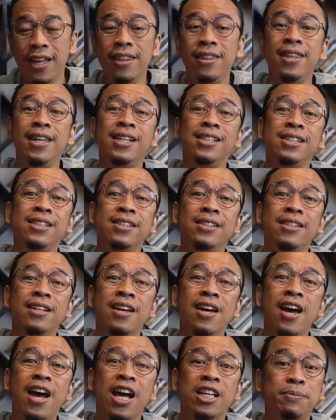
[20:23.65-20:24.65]
This
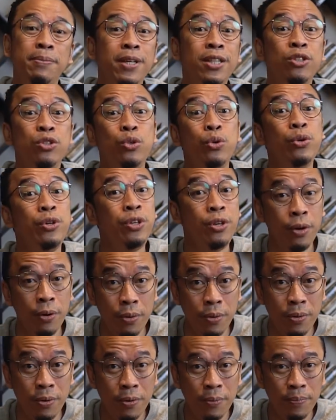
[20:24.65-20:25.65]
has been Do
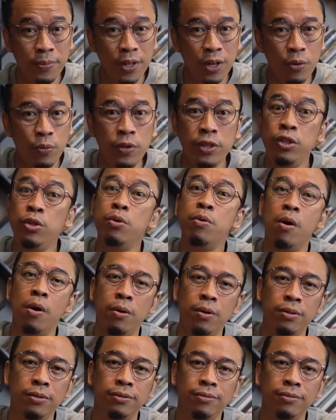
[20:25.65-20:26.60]
You with Duo.